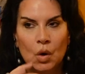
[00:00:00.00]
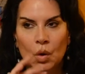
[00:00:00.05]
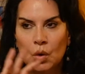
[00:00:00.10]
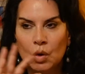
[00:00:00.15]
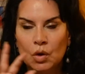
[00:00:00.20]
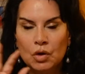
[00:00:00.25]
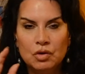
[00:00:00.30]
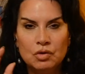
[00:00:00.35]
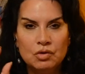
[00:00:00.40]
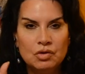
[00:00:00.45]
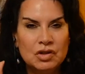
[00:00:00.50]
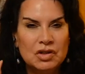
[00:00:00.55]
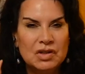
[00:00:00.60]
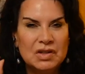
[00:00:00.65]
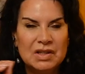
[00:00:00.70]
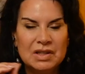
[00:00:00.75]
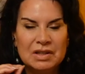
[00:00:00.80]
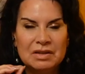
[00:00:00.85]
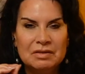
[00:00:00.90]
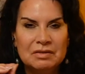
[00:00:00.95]
Or you
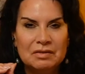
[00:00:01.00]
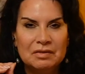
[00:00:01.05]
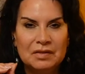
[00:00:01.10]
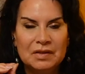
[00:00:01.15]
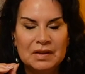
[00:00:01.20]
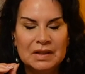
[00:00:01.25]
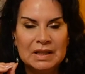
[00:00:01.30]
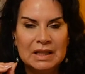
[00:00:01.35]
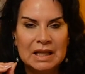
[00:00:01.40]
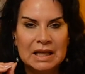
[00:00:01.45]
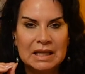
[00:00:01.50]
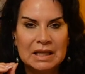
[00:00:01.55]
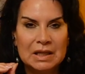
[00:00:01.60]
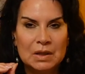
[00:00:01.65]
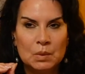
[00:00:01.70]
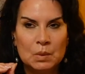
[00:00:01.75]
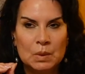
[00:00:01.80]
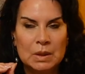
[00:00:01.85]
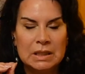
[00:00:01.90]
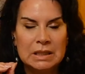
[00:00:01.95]
just didn't feel like
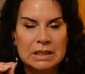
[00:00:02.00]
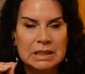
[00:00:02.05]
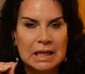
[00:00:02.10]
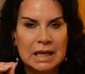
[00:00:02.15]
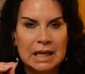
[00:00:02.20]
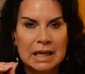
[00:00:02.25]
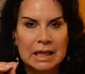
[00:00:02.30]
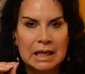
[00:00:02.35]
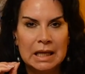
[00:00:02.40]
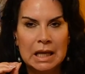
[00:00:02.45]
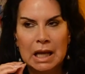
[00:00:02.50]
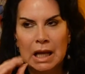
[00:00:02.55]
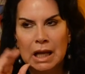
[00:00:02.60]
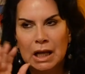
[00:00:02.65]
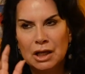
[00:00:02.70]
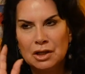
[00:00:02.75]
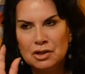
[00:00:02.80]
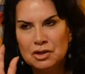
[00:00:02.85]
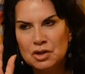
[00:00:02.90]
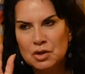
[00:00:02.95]
it one day
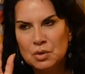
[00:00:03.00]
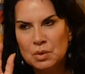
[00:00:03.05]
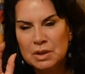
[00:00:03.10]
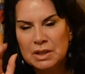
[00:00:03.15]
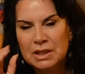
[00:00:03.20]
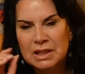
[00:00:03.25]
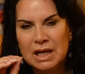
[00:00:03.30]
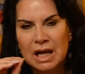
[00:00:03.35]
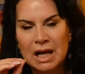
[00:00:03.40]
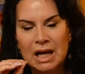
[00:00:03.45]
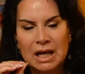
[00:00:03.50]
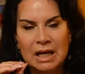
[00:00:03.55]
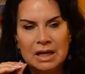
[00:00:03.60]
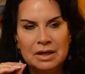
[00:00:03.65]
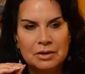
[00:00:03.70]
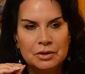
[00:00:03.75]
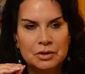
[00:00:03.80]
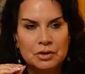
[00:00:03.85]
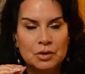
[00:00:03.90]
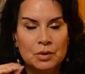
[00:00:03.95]
because you were
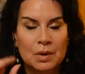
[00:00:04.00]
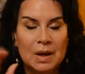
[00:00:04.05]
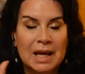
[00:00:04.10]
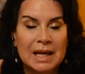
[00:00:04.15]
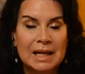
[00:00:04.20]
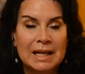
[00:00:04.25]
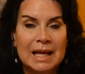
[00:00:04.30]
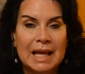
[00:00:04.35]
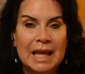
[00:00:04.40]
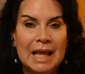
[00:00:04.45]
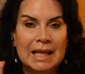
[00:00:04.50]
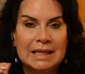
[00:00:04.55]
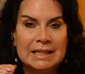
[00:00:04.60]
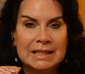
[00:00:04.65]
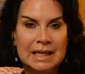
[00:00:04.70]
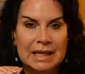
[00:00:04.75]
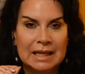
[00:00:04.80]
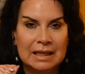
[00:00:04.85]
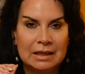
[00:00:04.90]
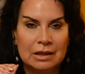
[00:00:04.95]
tired or had a
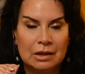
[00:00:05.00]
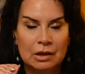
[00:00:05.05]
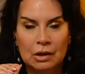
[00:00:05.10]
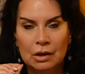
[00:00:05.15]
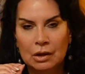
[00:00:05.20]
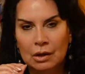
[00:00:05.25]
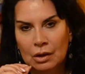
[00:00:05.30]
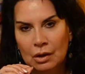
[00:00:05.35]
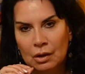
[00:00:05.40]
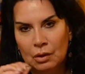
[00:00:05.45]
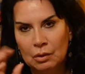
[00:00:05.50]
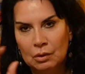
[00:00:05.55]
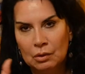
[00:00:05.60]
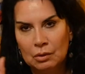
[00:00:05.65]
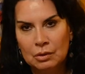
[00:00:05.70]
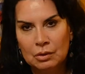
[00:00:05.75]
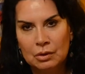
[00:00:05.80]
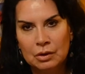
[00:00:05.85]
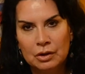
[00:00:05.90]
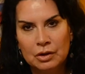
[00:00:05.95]
headache
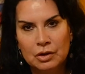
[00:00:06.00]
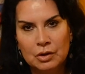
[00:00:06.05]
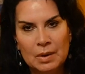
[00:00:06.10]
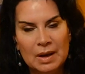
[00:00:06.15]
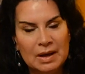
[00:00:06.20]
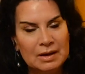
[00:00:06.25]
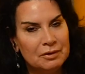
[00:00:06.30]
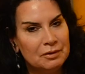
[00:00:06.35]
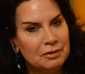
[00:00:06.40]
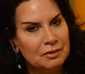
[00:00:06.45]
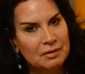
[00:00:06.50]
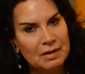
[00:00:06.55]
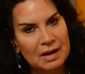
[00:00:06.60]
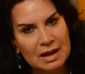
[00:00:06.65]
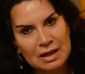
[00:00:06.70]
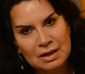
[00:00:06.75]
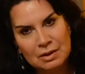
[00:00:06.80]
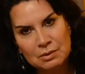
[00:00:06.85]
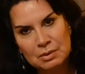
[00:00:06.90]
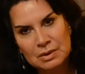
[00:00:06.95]
or you had a
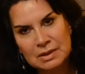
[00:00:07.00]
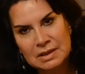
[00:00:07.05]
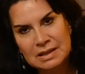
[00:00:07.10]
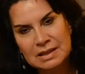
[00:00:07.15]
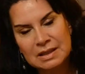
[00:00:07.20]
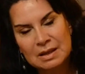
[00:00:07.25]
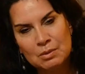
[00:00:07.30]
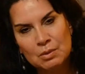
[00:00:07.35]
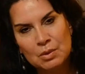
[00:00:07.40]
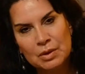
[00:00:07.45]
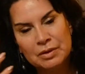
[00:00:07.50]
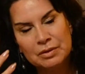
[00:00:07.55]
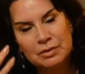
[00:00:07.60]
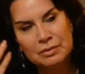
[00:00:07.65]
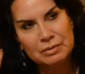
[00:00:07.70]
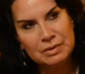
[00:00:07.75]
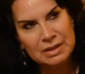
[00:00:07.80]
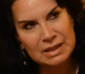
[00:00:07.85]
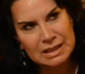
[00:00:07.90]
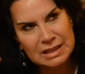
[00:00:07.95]
fight with someone
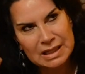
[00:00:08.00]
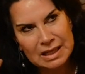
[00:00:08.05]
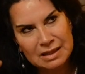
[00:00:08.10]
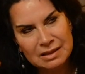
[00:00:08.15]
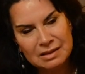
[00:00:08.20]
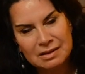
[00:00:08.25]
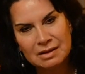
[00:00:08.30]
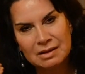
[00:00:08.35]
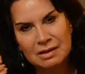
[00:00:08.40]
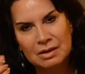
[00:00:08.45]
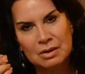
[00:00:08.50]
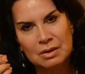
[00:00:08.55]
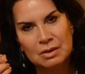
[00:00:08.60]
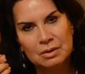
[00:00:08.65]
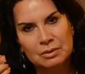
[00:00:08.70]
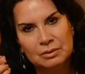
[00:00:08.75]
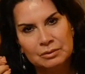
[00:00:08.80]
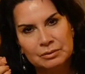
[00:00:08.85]
three days ago,